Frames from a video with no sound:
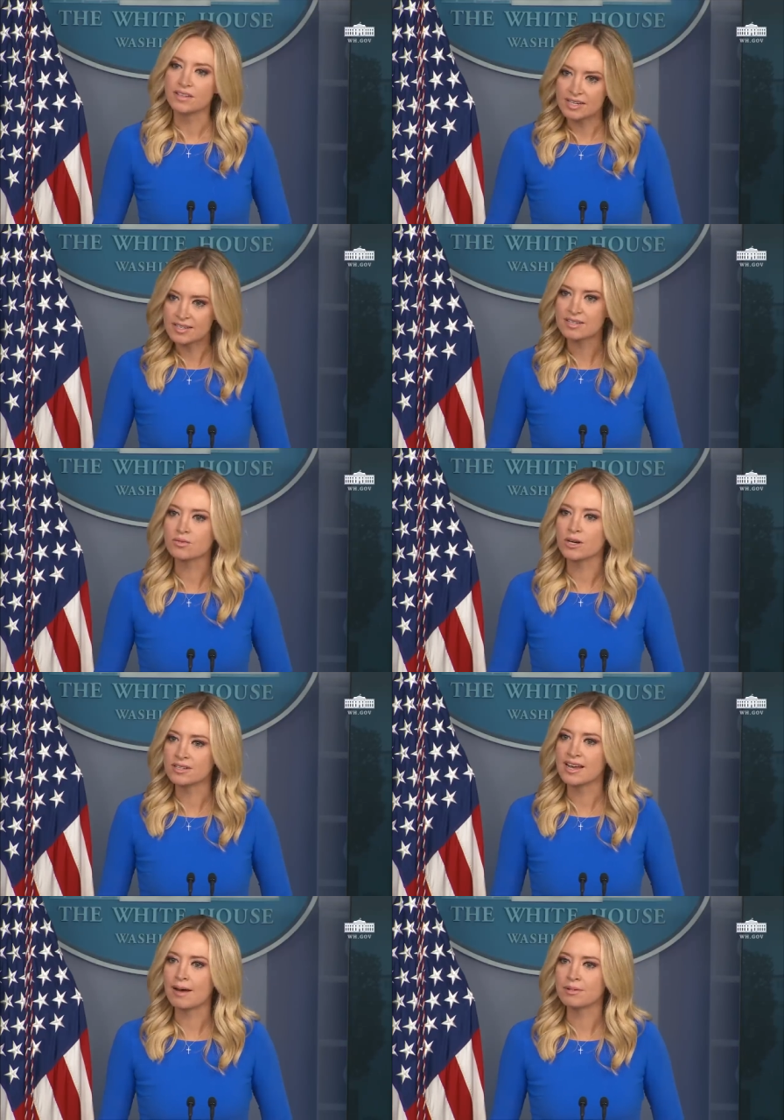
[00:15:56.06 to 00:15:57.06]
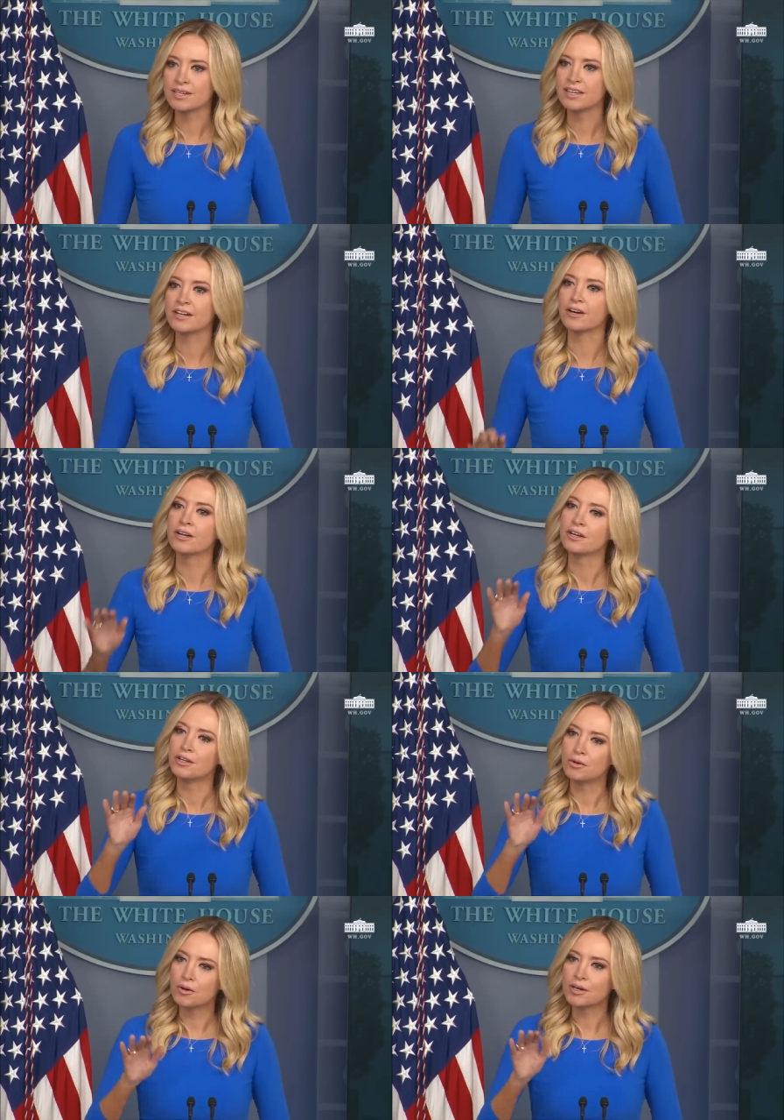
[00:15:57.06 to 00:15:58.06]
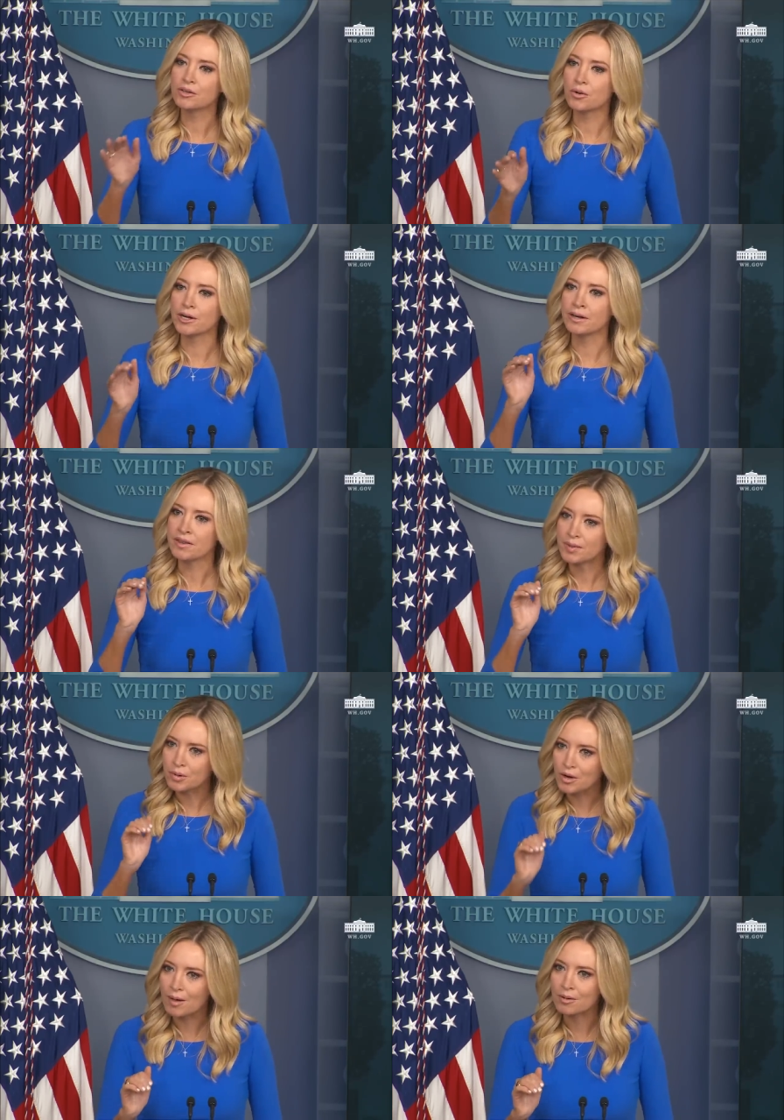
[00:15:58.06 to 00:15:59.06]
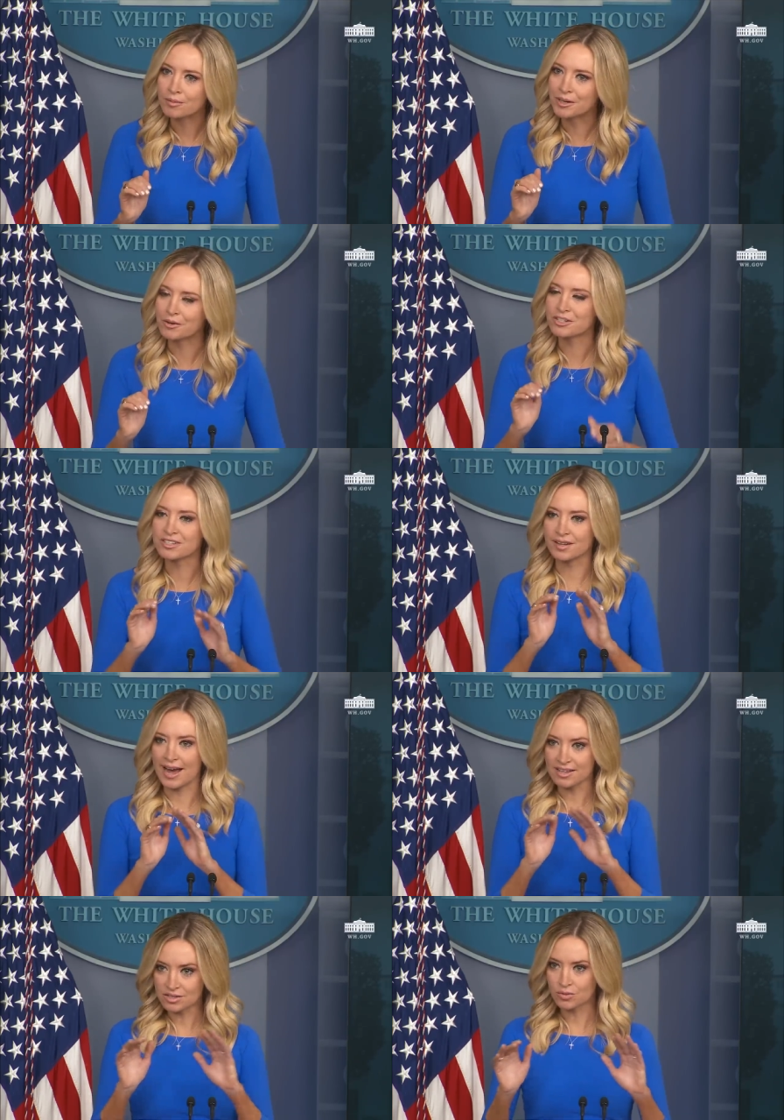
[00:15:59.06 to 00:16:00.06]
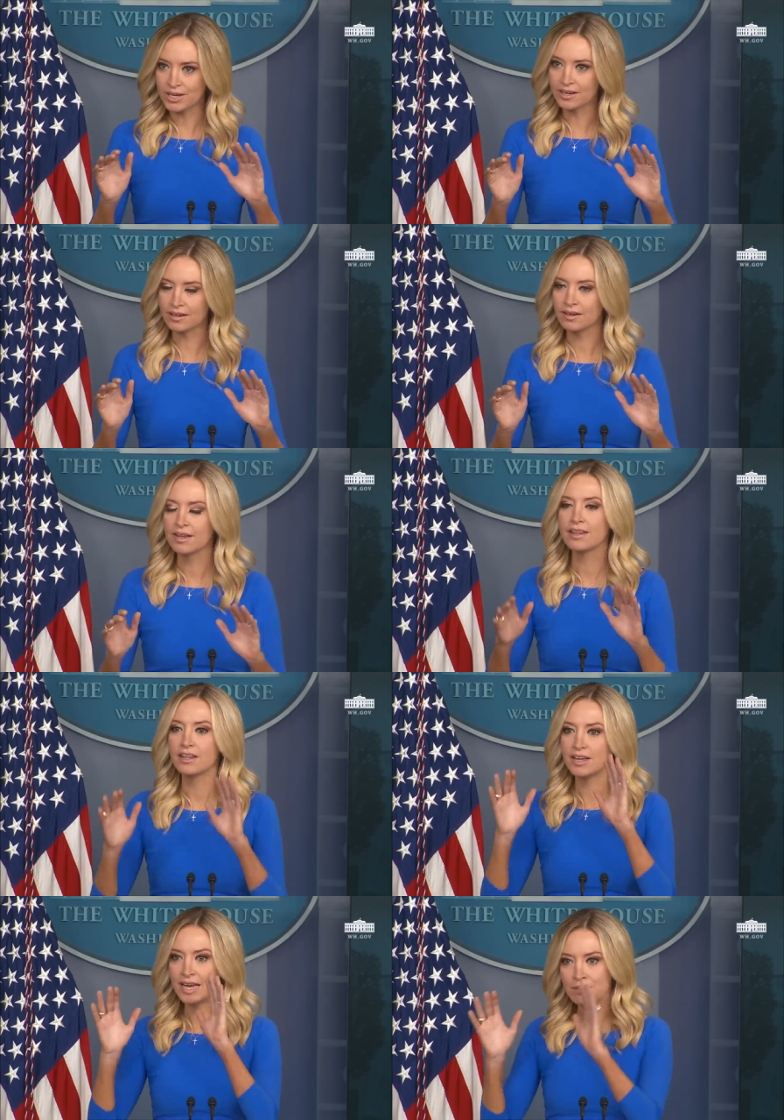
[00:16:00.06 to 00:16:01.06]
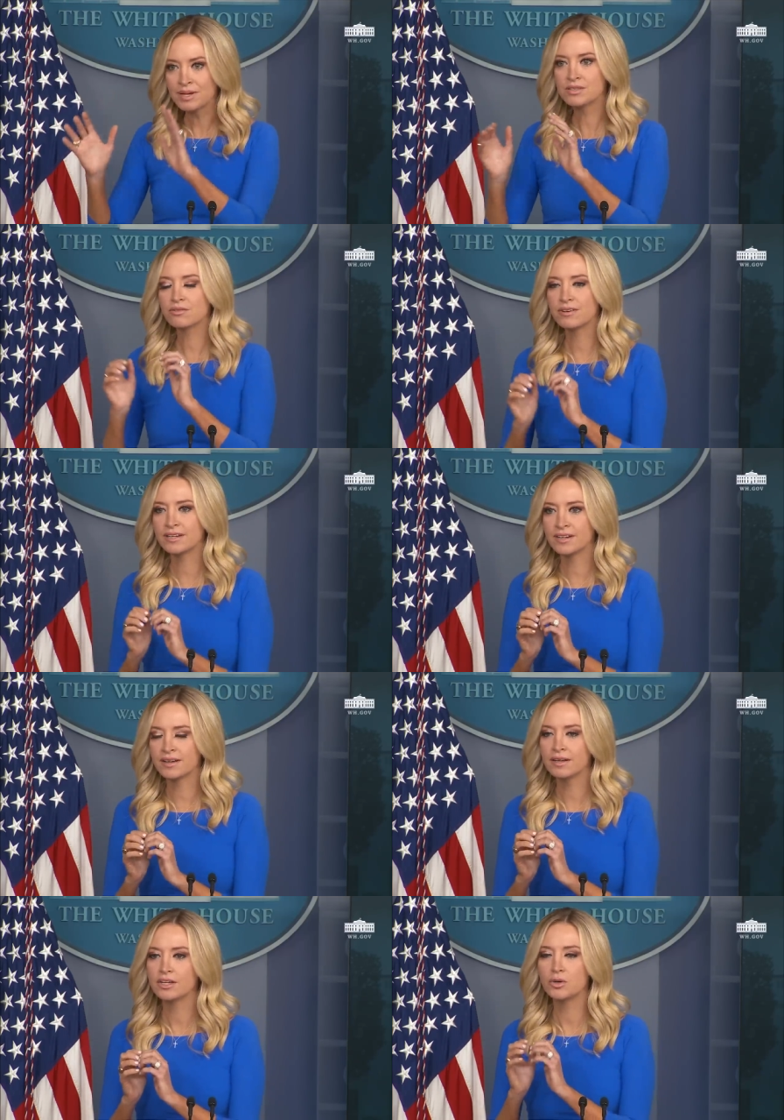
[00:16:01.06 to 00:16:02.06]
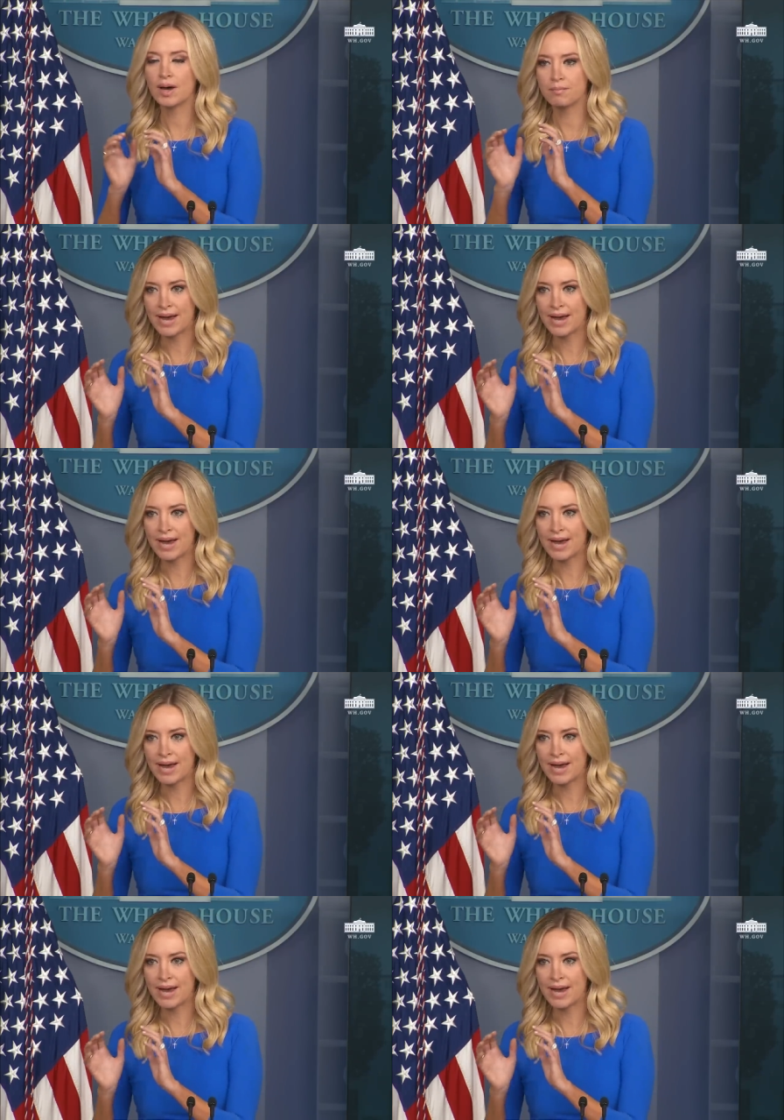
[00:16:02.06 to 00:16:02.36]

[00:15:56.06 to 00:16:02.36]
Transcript: this is what is happening here. You are ignoring the problem here, which is last week in Pennsylvania, you had